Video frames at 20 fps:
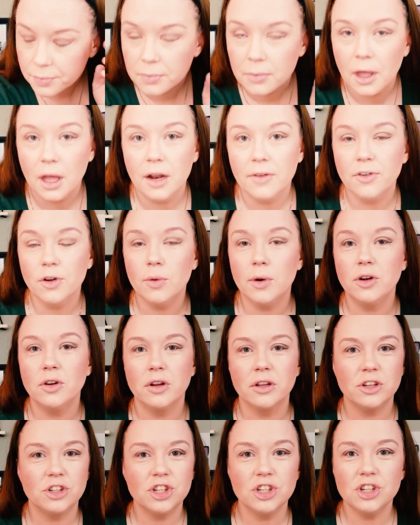And if you're
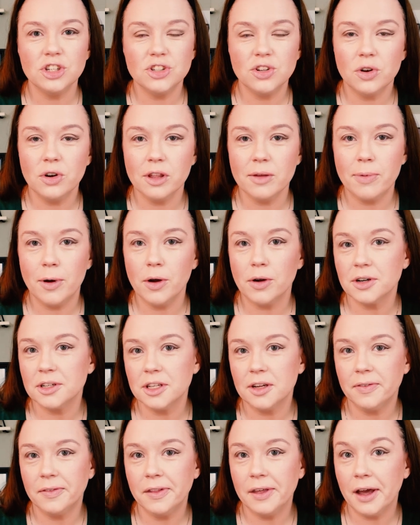wondering, did she just totally poke
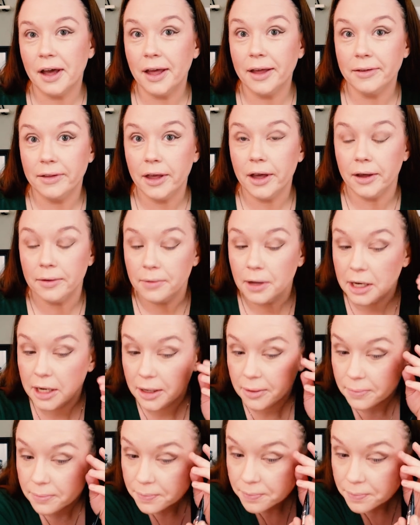herself in the eye? Yeah, I did.